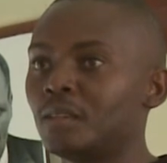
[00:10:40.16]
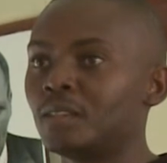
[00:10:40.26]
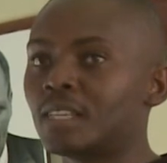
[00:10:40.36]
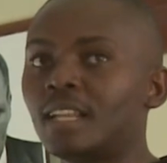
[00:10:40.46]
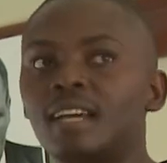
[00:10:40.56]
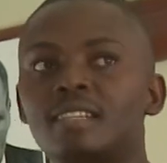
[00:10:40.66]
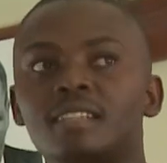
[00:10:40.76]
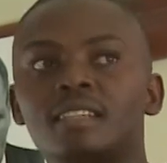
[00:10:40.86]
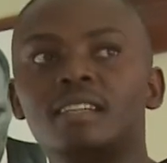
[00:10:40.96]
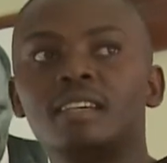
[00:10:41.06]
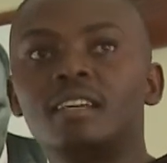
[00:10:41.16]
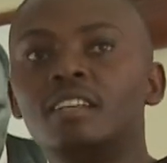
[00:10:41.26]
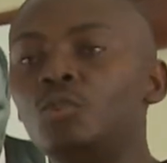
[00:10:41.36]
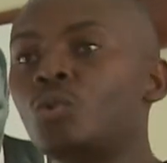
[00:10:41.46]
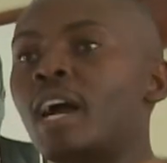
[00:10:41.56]
so that
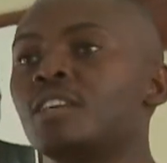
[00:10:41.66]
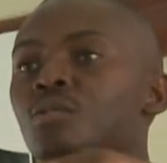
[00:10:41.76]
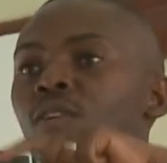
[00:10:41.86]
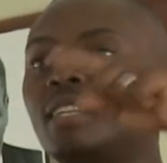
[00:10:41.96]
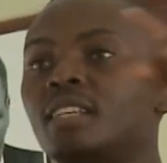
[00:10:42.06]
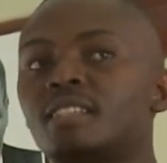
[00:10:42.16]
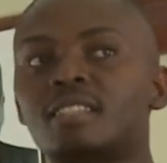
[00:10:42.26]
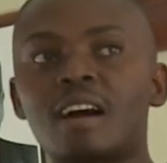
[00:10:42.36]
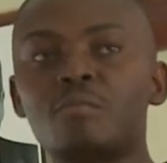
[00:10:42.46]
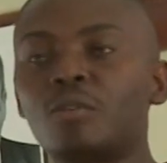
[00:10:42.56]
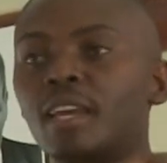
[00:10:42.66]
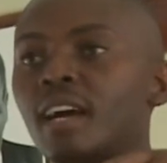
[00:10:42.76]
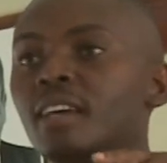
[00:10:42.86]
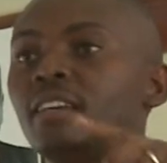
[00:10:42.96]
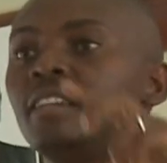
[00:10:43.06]
you isolate it
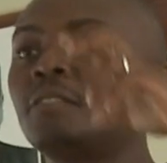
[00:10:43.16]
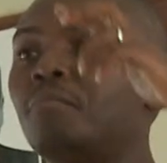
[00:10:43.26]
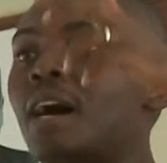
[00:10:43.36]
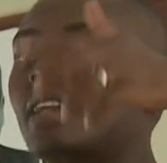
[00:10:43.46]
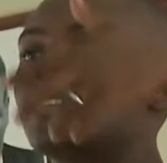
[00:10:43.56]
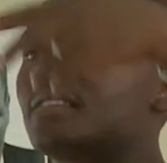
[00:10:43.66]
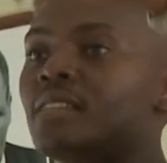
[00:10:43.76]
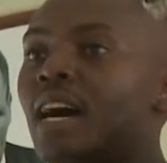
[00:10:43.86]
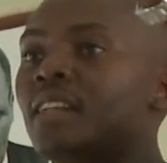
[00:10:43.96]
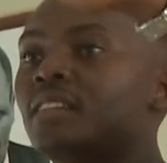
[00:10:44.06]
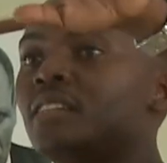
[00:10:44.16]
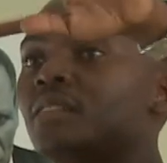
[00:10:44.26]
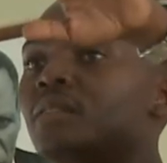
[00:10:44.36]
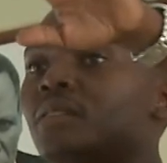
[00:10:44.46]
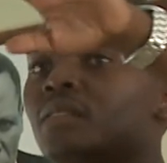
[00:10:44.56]
somewhere, it burns until it